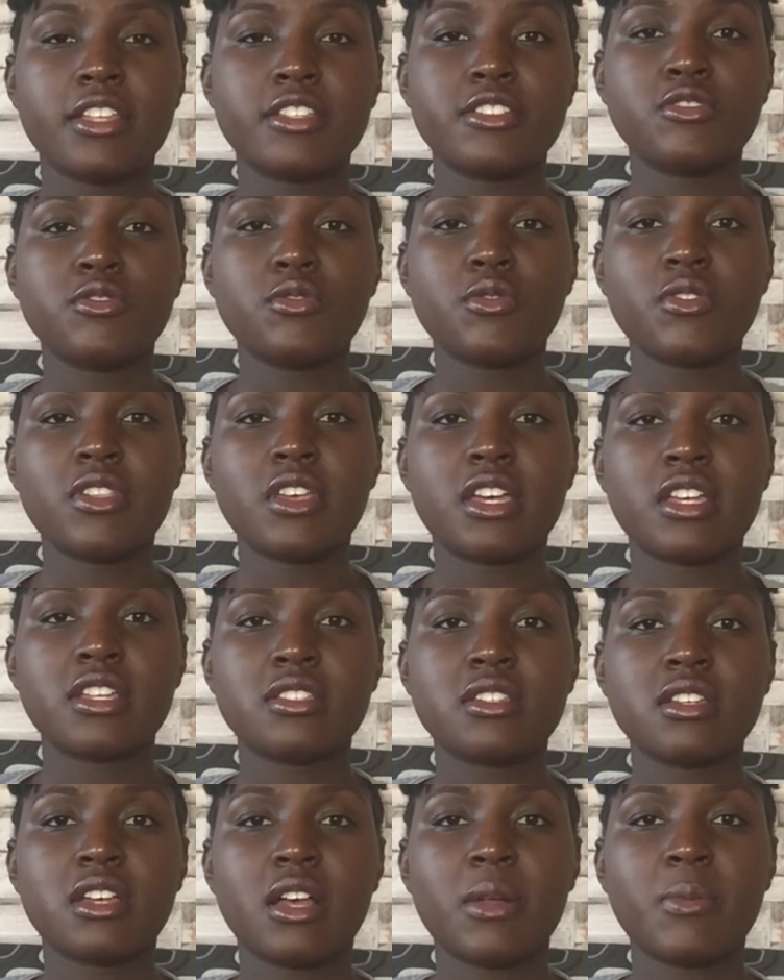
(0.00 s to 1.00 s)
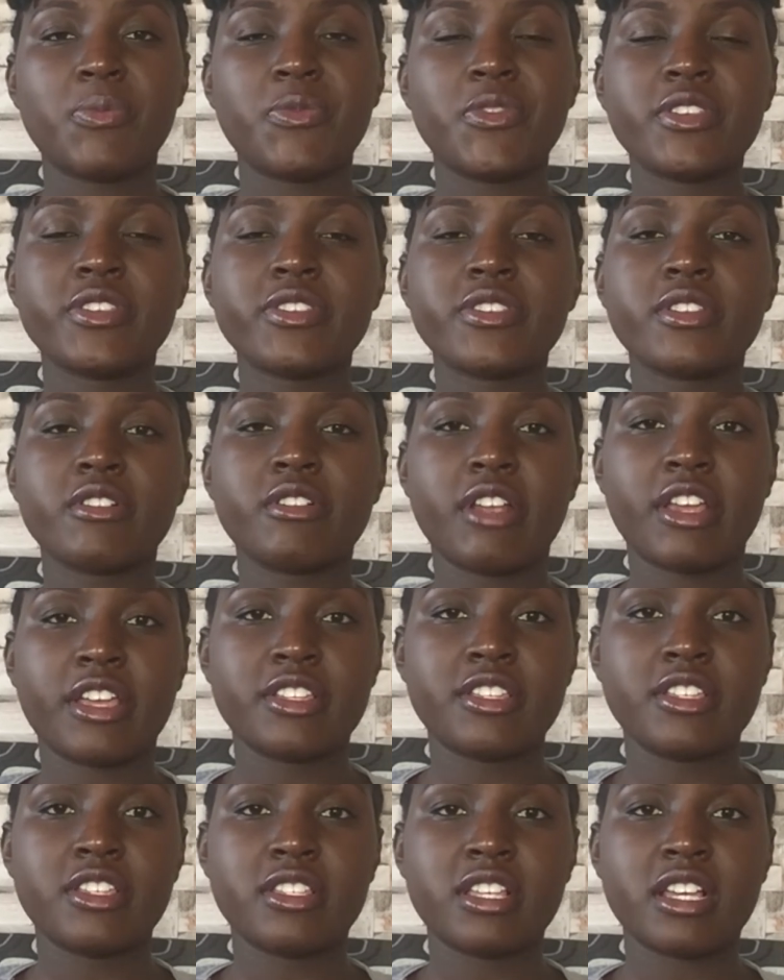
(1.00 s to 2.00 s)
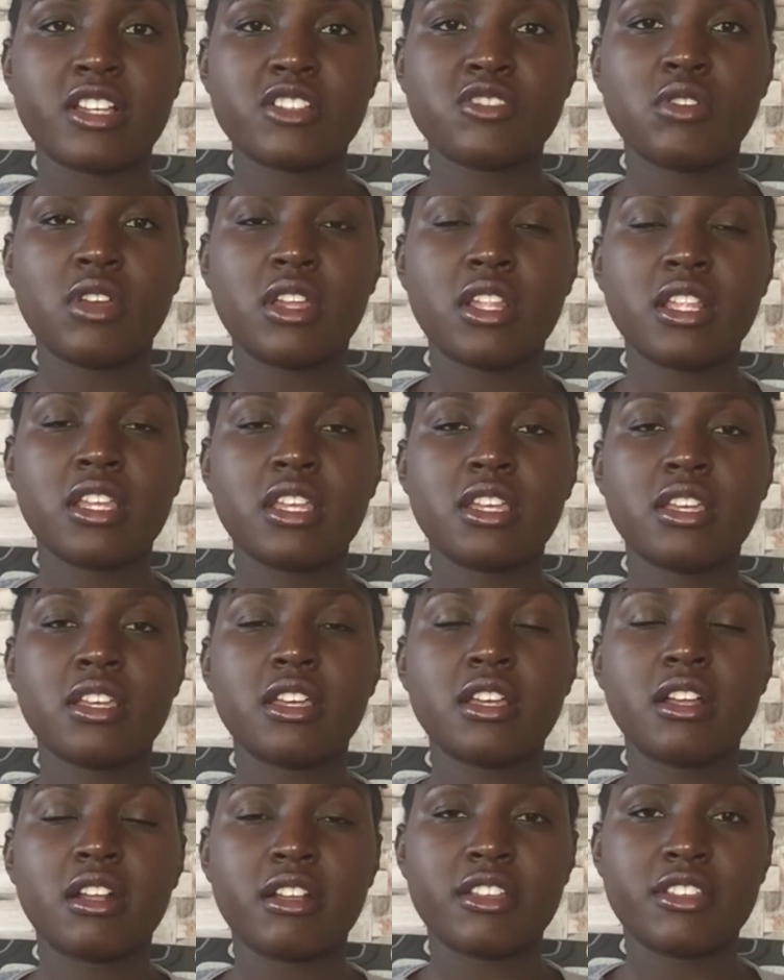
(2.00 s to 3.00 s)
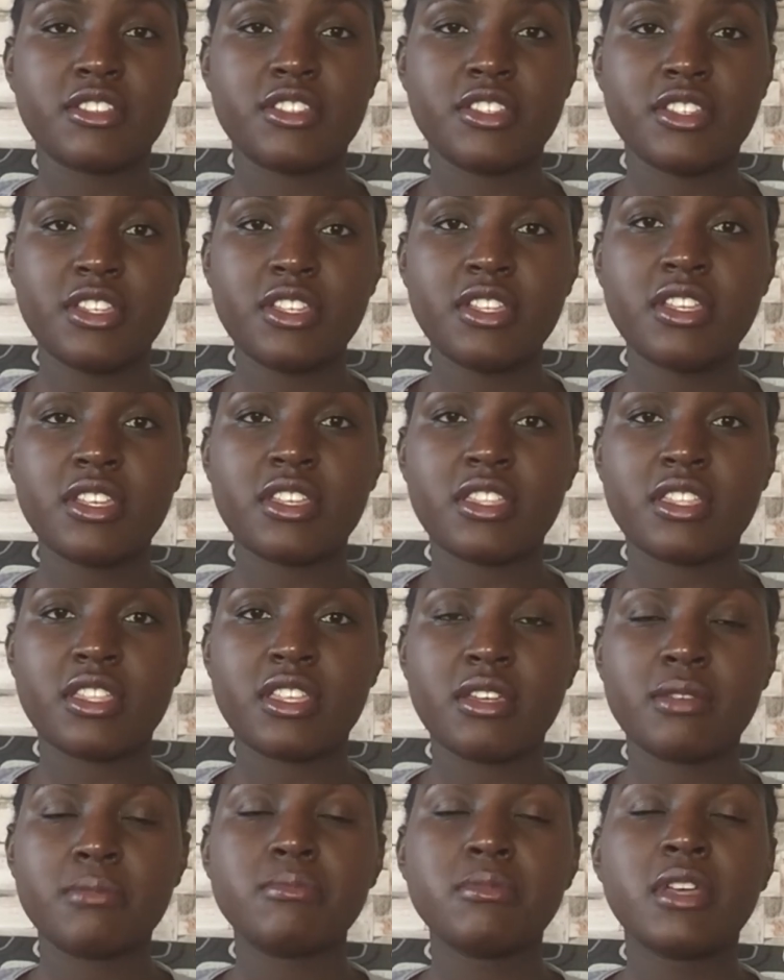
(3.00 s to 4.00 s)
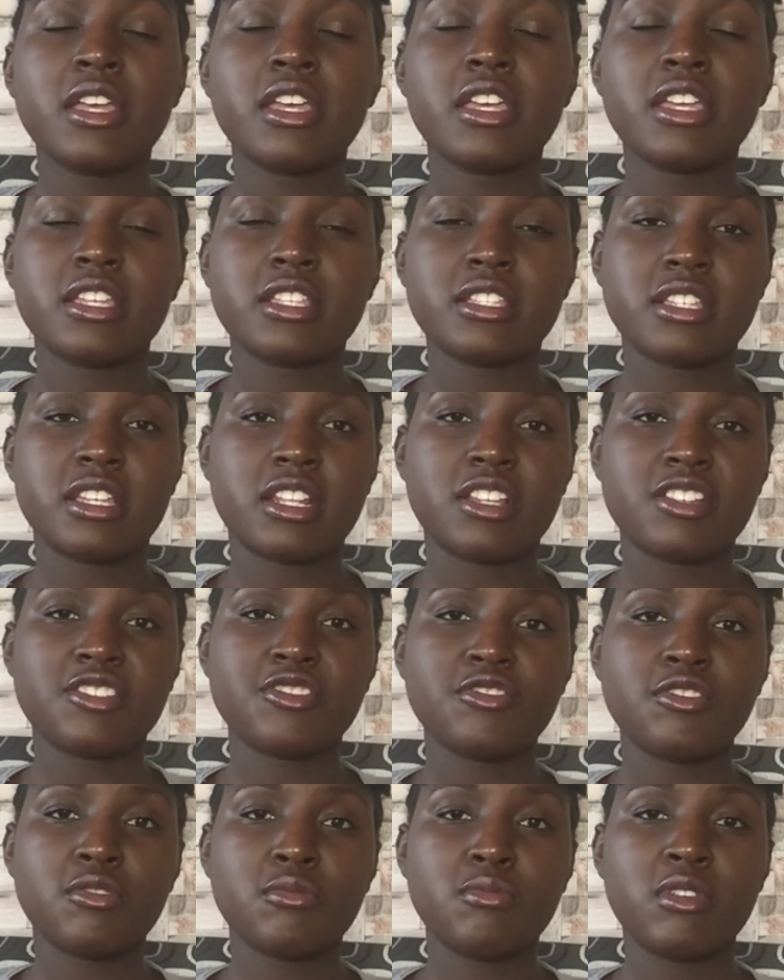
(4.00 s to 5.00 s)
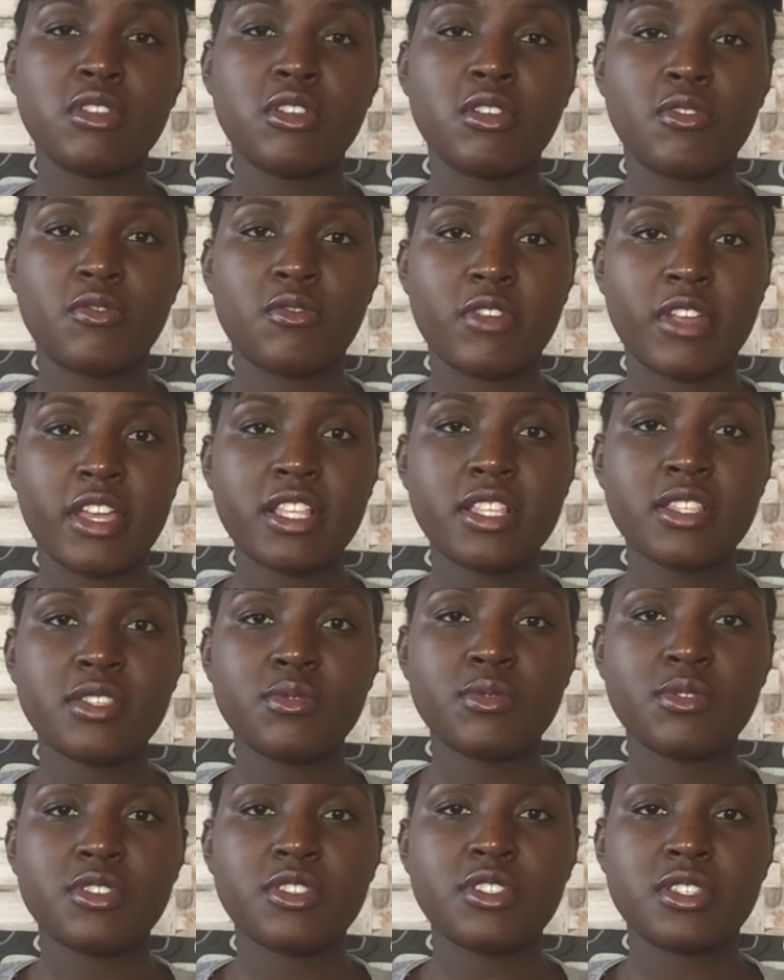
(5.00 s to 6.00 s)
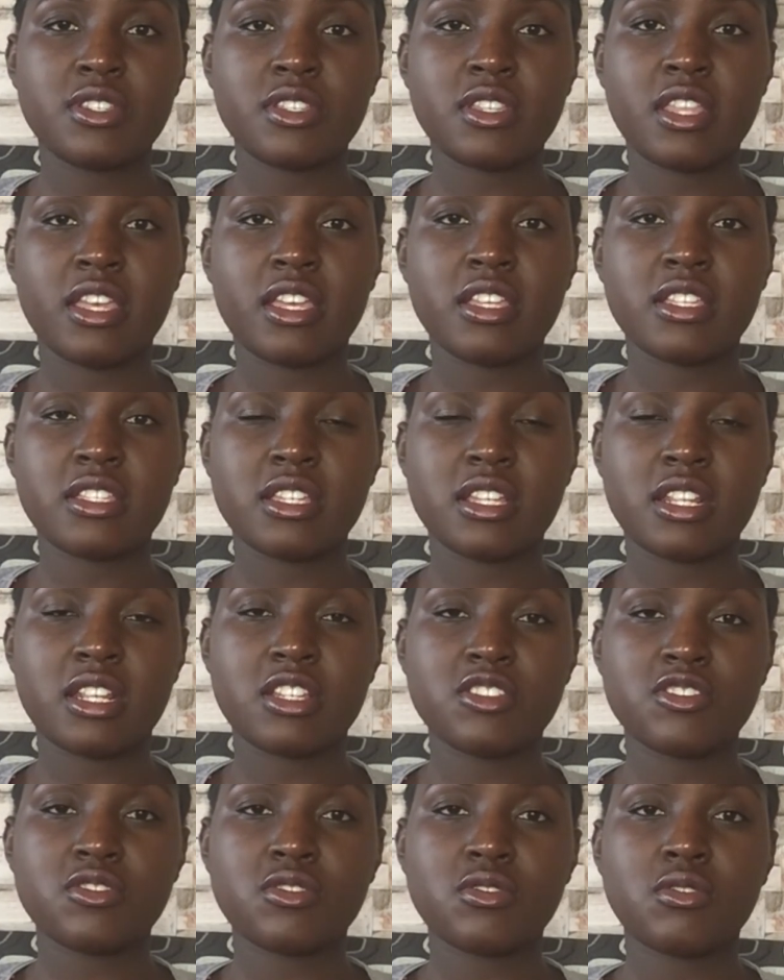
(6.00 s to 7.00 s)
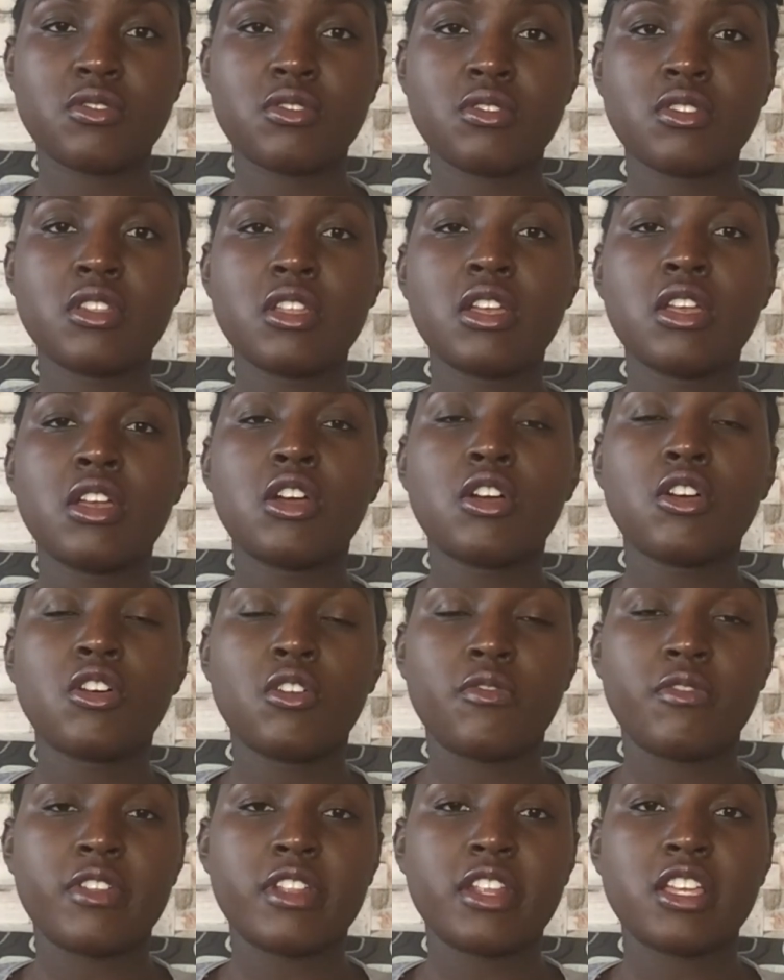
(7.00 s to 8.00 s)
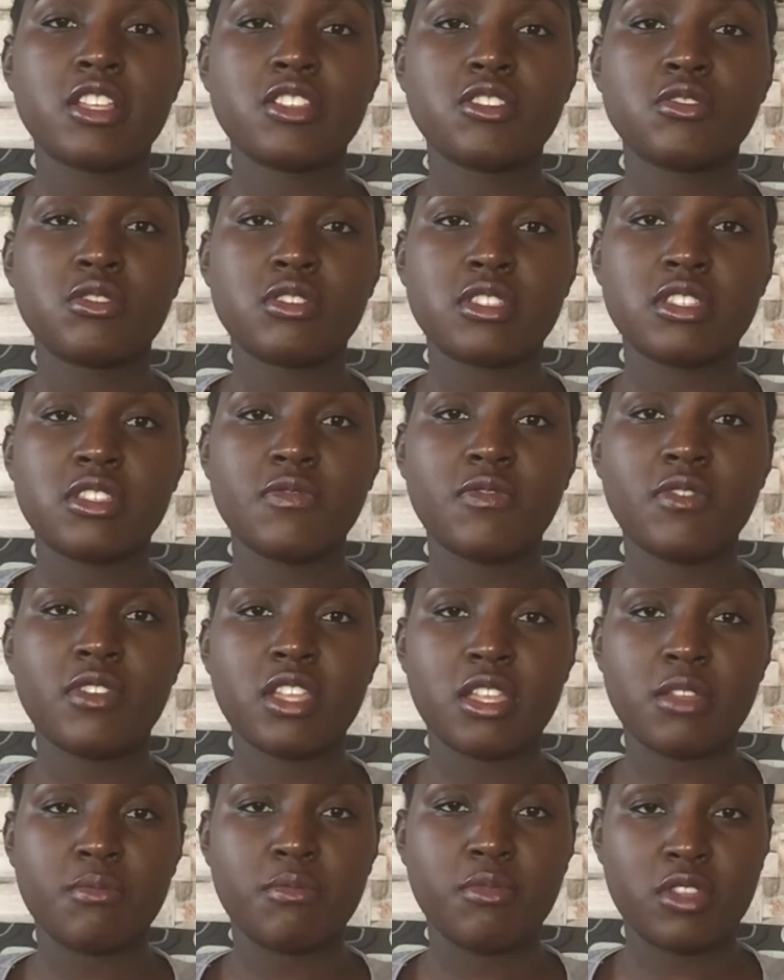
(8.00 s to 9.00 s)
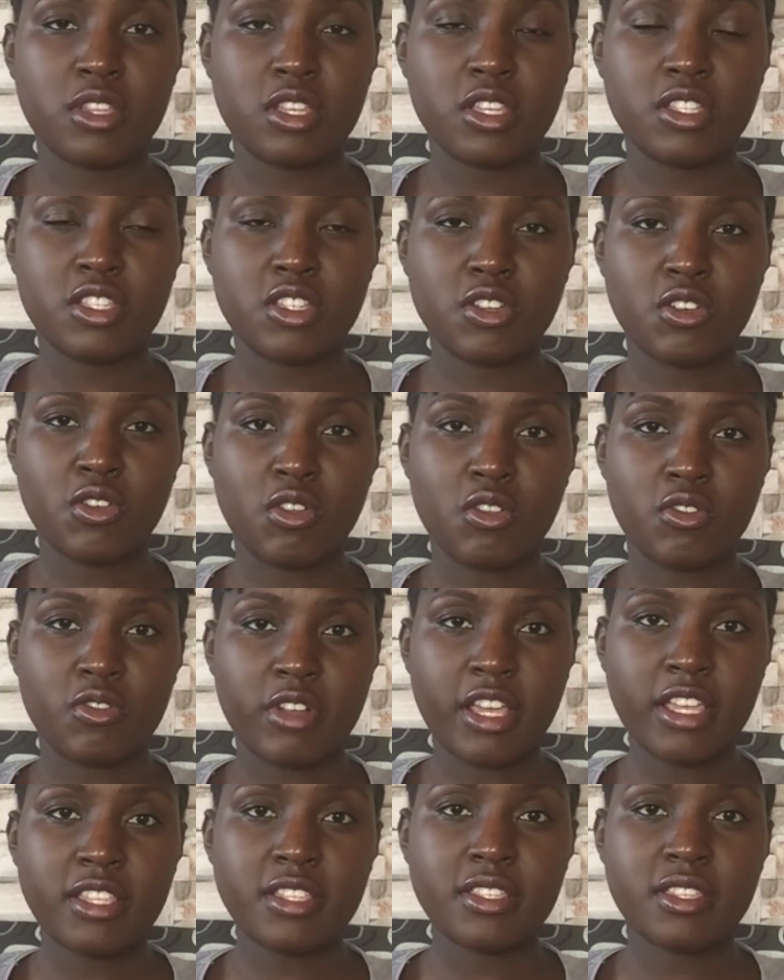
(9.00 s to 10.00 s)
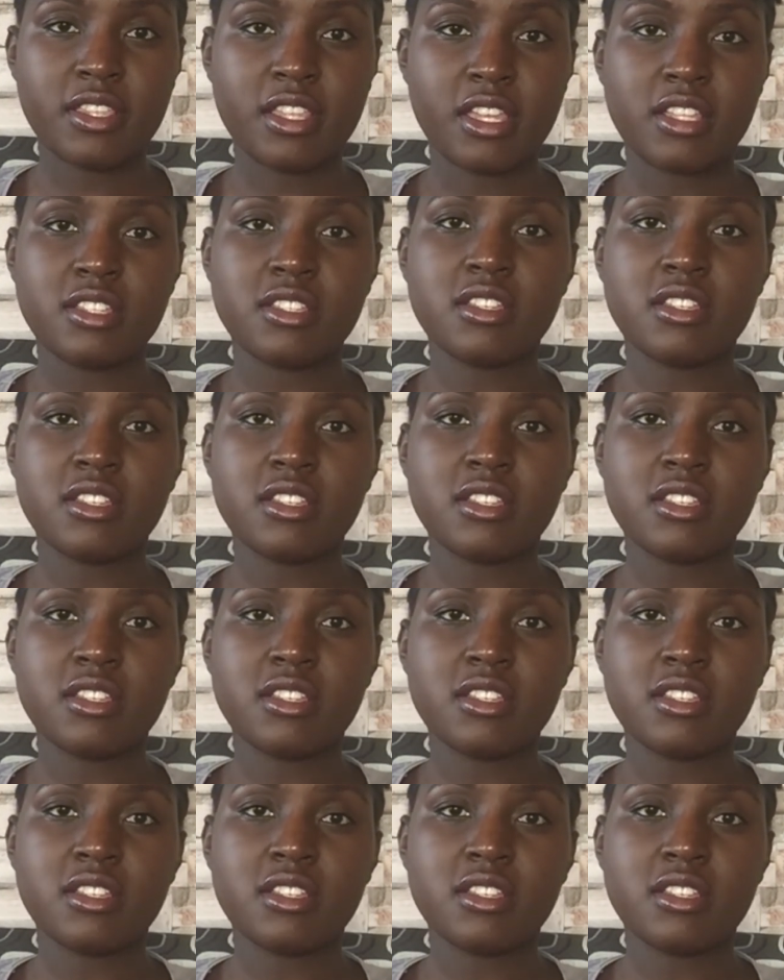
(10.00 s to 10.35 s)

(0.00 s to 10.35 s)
know that this right is actually guaranteed in the International Bill of Rights, which is the International Covenant on Civil and Political Rights, that